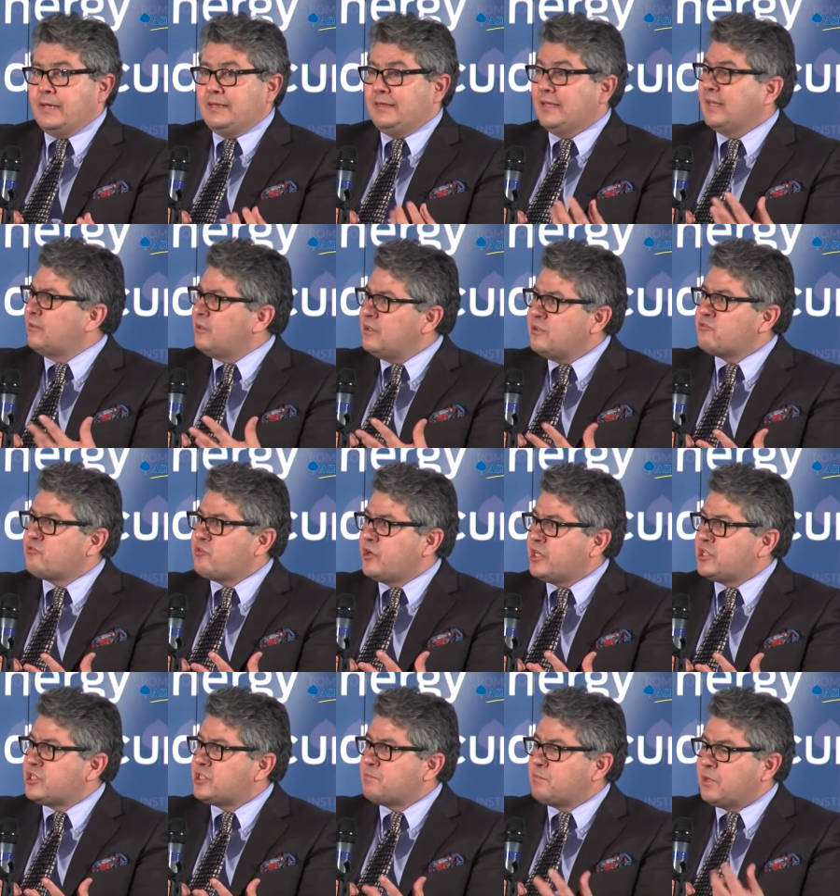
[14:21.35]
not
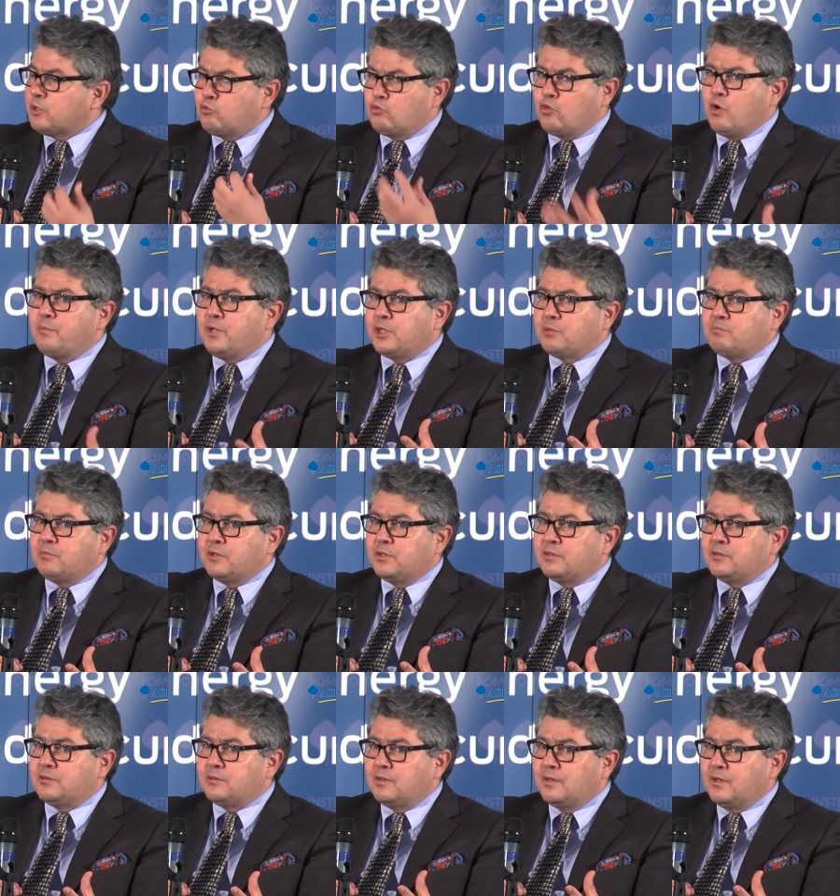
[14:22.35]
interest, but
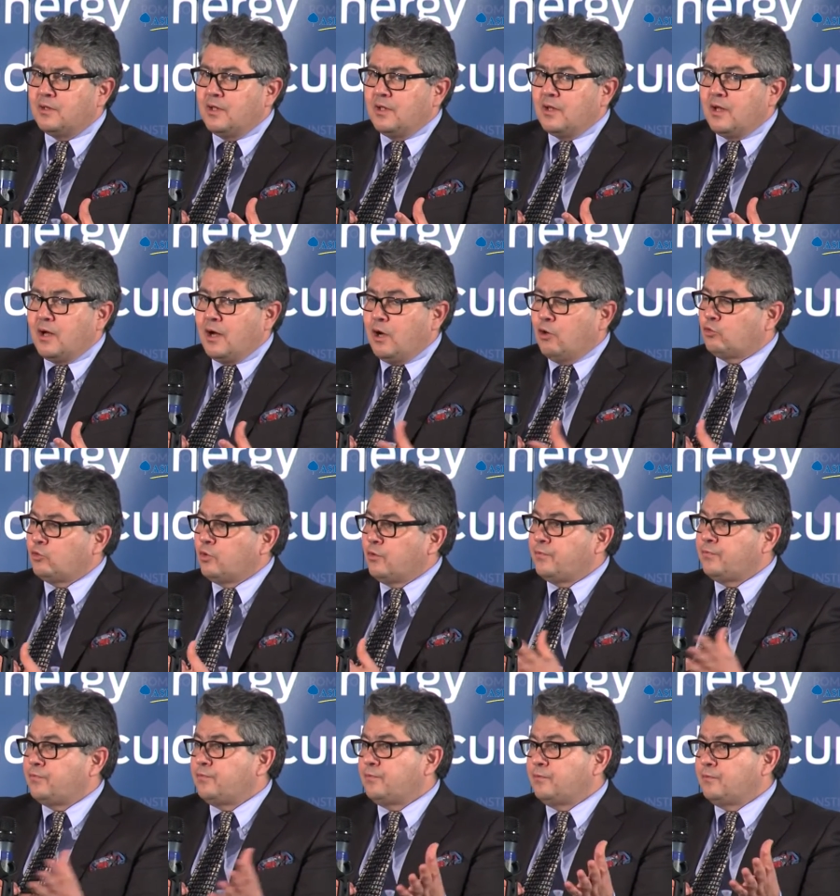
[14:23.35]
commitment out
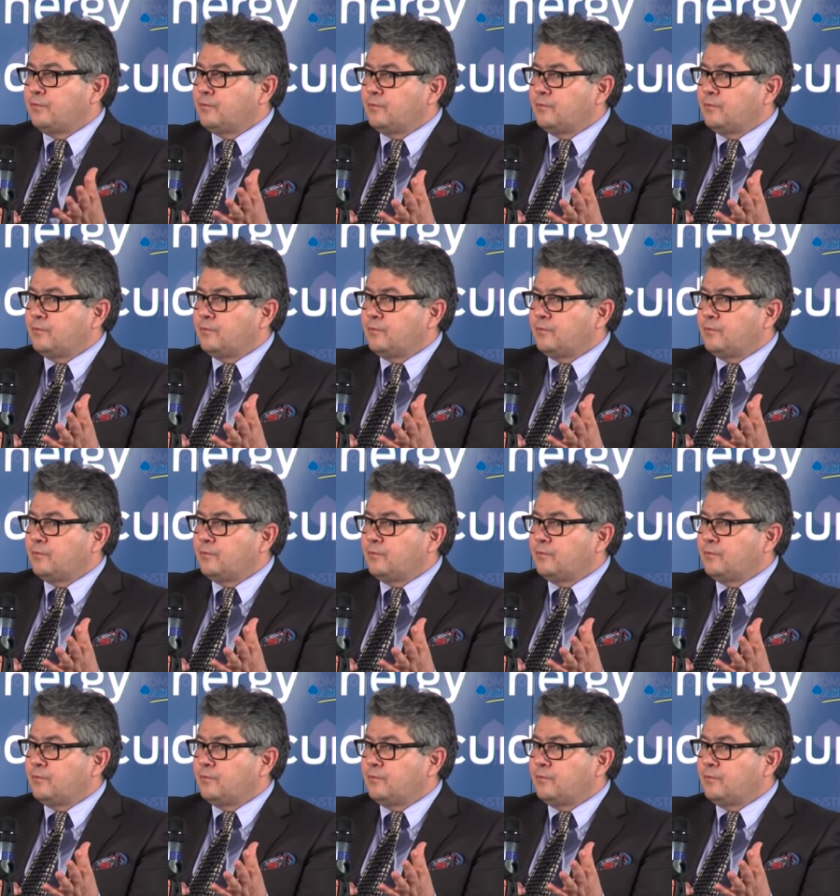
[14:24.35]
of